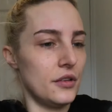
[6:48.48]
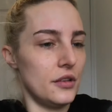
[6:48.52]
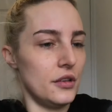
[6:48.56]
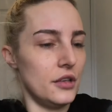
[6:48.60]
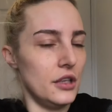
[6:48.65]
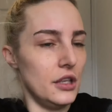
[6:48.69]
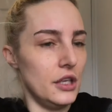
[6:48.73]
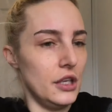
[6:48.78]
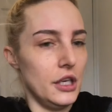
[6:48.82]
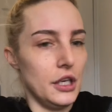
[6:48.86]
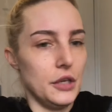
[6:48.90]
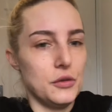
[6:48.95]

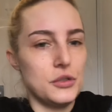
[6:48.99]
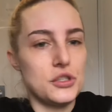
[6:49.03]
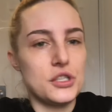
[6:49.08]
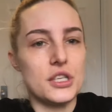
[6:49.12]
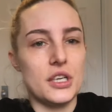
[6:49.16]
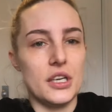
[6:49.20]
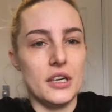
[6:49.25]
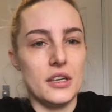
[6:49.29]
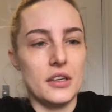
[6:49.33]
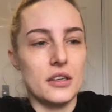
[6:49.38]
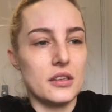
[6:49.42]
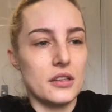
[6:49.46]

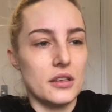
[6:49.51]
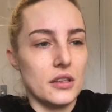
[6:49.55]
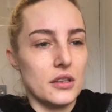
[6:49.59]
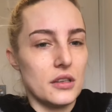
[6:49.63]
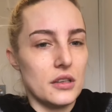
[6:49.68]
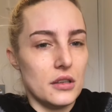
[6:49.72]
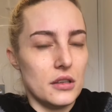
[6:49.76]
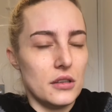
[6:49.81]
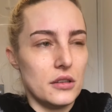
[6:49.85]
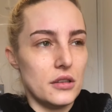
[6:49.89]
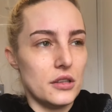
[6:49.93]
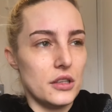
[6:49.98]
lotion, I think,
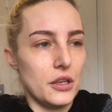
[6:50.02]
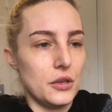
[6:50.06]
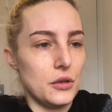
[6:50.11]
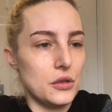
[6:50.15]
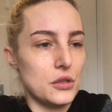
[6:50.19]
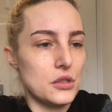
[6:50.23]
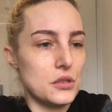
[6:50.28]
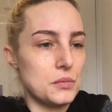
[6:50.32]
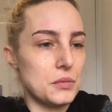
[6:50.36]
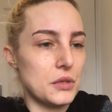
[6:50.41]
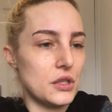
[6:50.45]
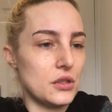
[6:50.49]
on
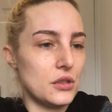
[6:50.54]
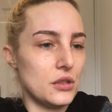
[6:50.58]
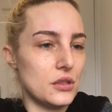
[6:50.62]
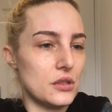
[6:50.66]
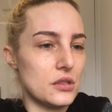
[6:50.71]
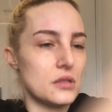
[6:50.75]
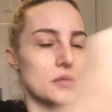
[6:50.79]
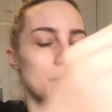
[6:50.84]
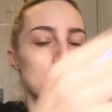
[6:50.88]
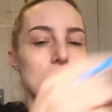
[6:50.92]
those because